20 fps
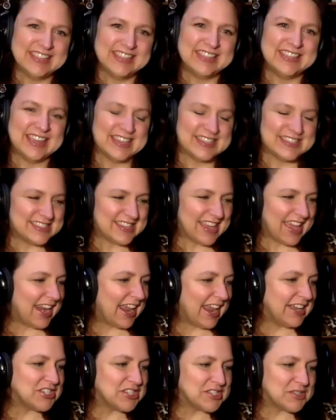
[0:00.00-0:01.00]
Yes. And
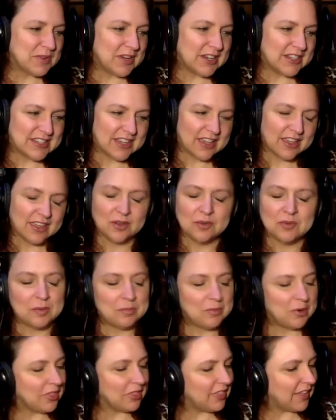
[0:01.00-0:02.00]
I just want to tell you one
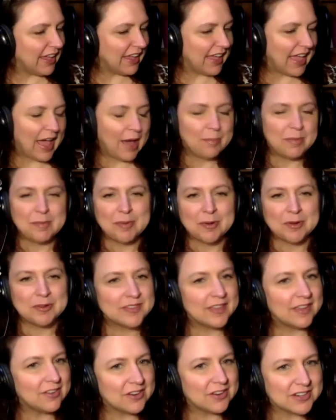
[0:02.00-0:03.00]
more thing. Happy
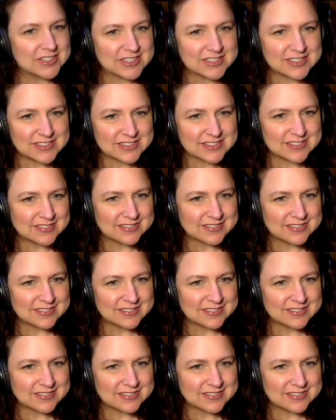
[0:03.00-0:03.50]
birthday, gorgeous.